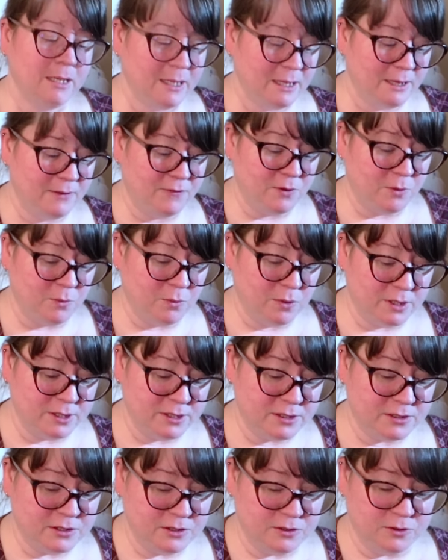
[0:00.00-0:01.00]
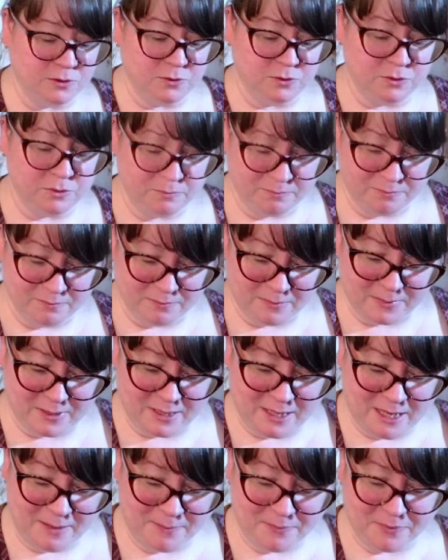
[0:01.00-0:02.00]
if you want to
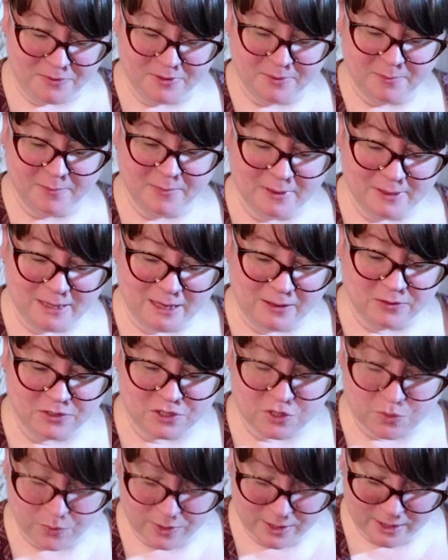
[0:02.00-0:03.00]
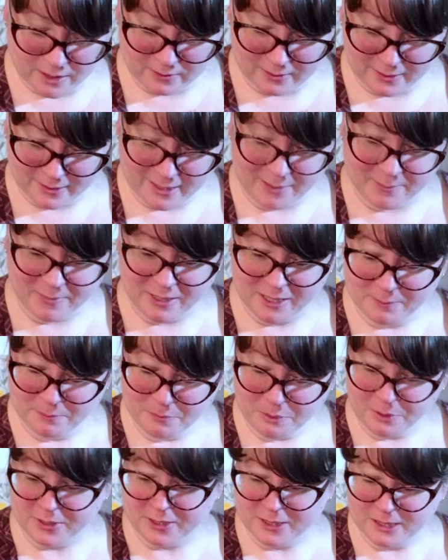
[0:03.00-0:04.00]
keep them elsewhere, like I
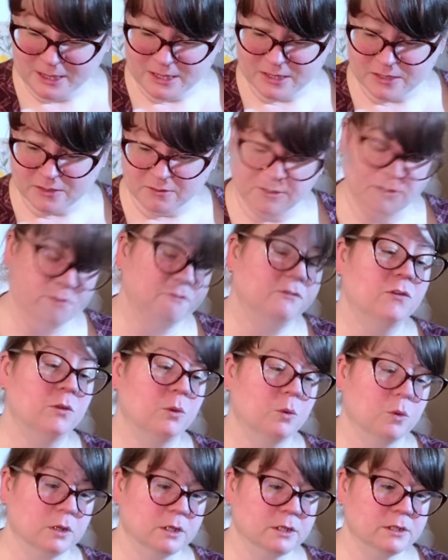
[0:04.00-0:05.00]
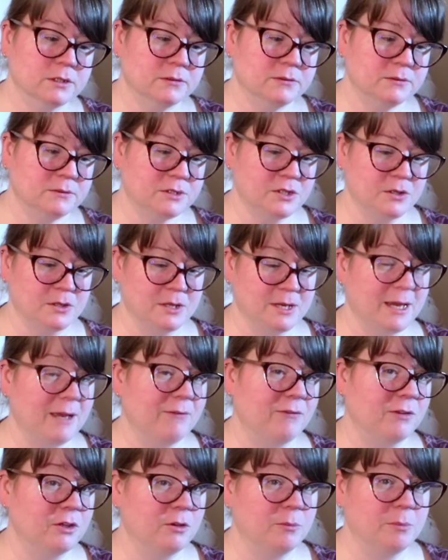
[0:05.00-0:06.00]
might put these on the floor so that I
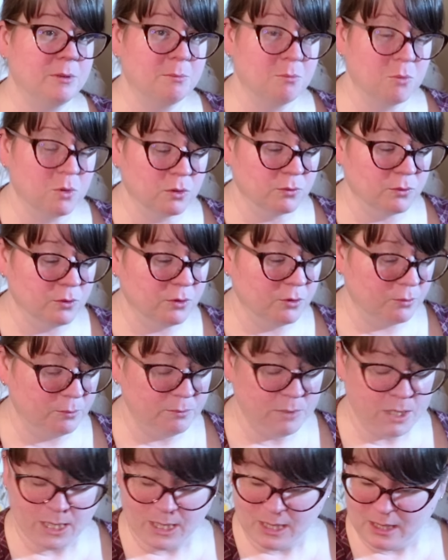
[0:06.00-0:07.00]
have a little bit more room,